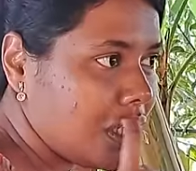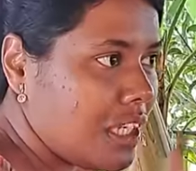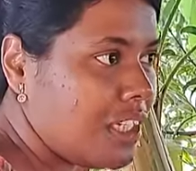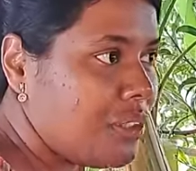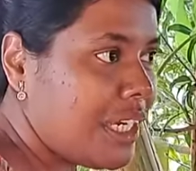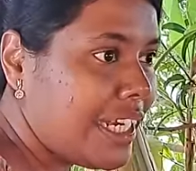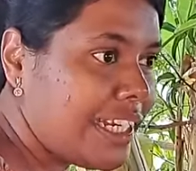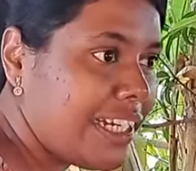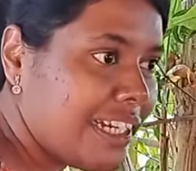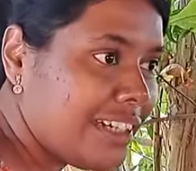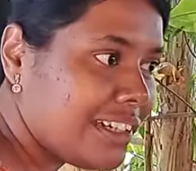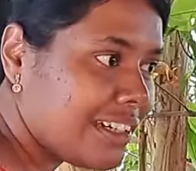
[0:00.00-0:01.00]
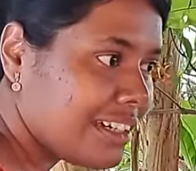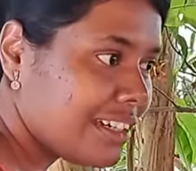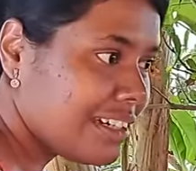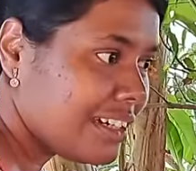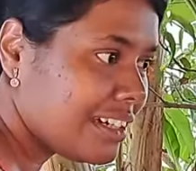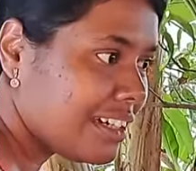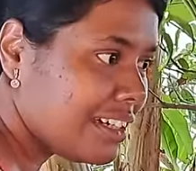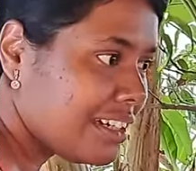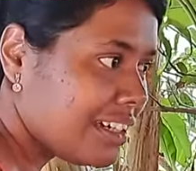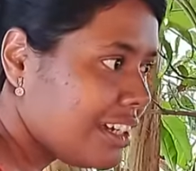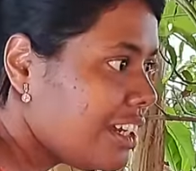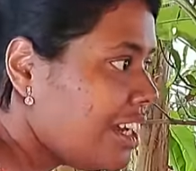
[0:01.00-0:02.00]
Are you getting it?
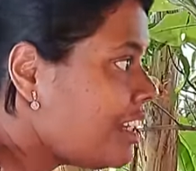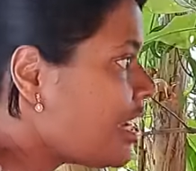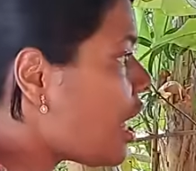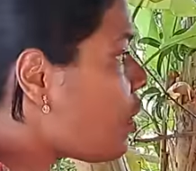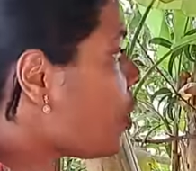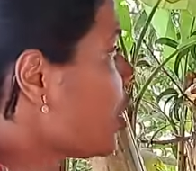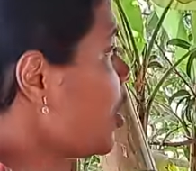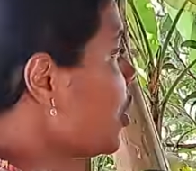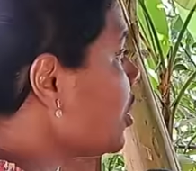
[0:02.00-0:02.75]
Now,